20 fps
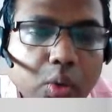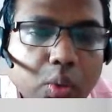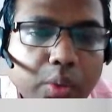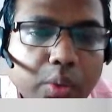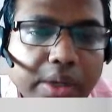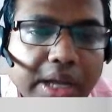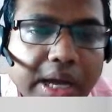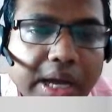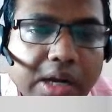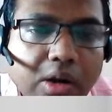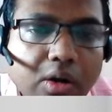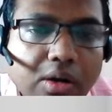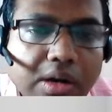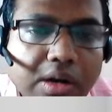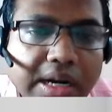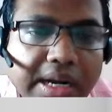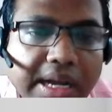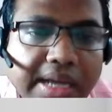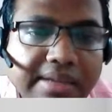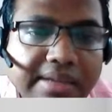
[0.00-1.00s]
We are
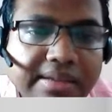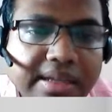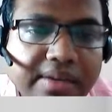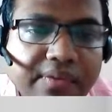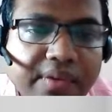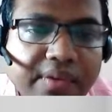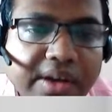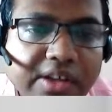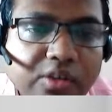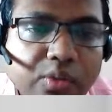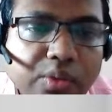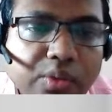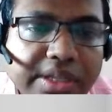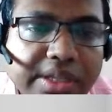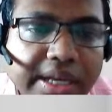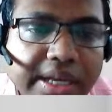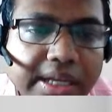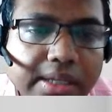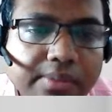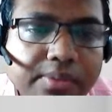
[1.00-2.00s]
organized and fast
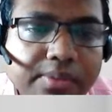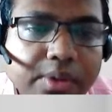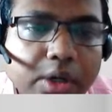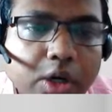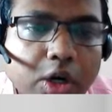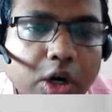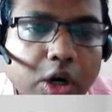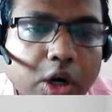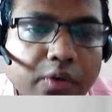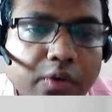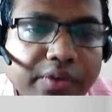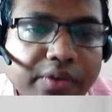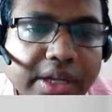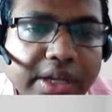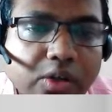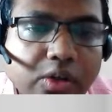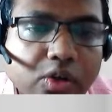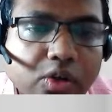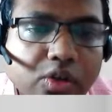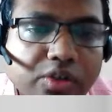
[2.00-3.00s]
with help of
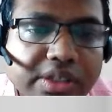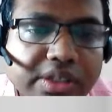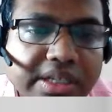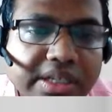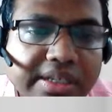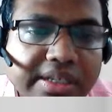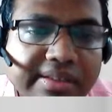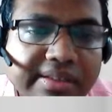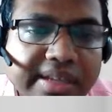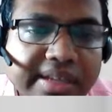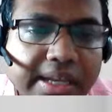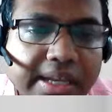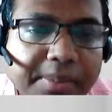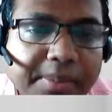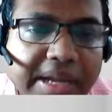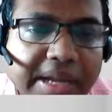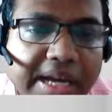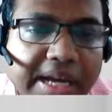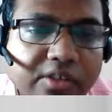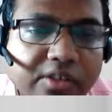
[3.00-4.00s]
technology. It is
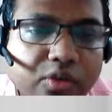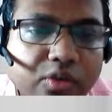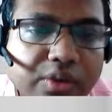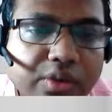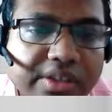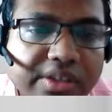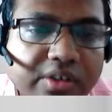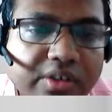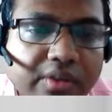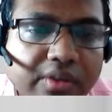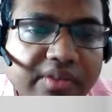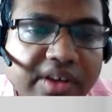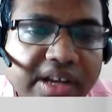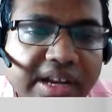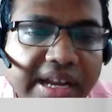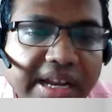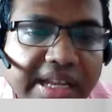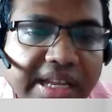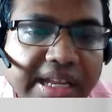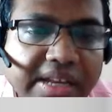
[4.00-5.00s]
helping us to
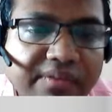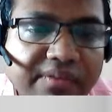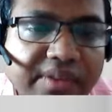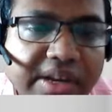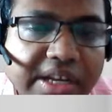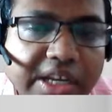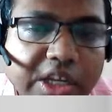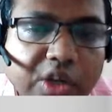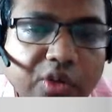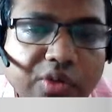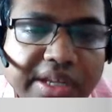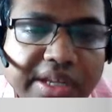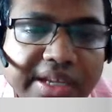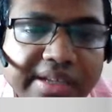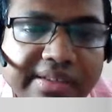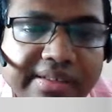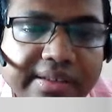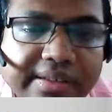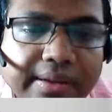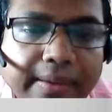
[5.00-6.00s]
discover and invent new
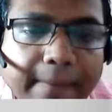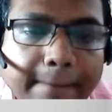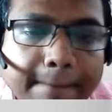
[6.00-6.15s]
things.